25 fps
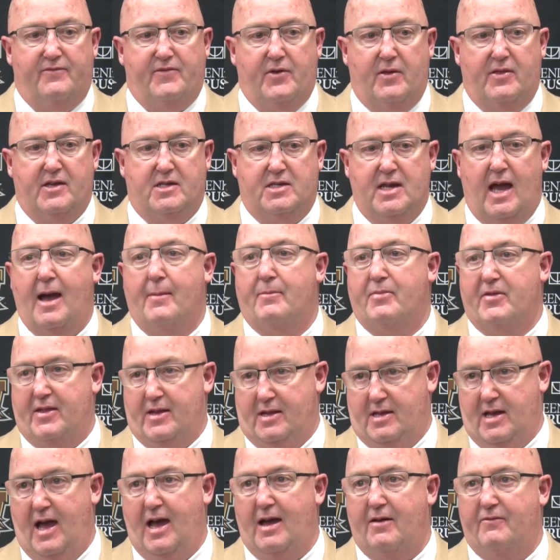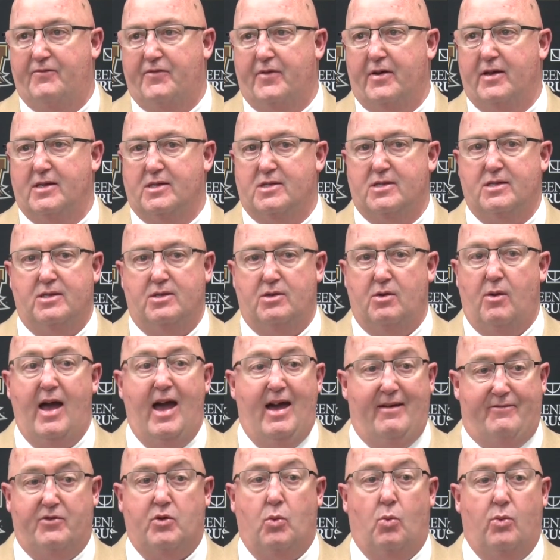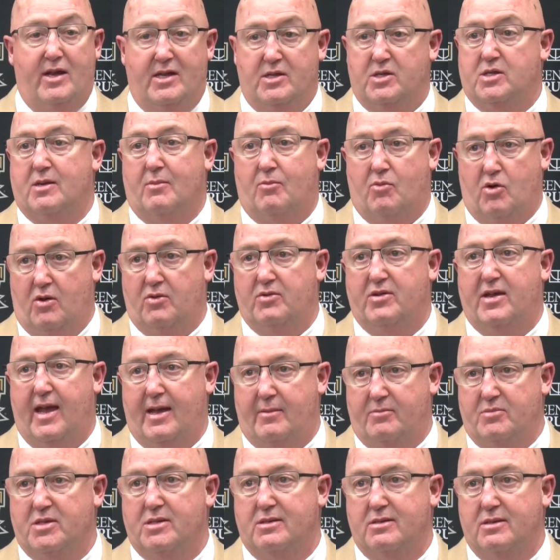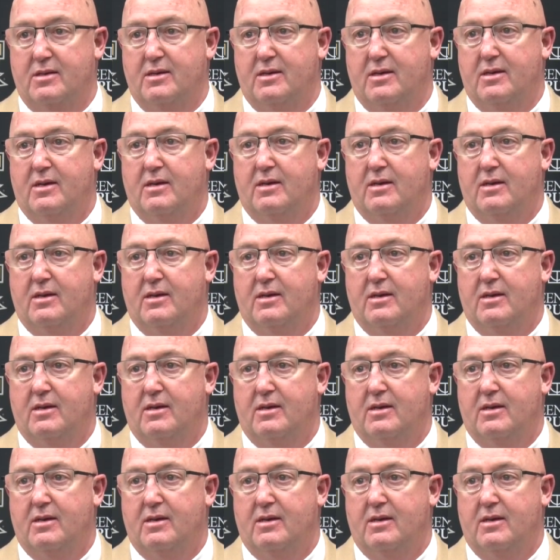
the top of the conference, you have to win some road games,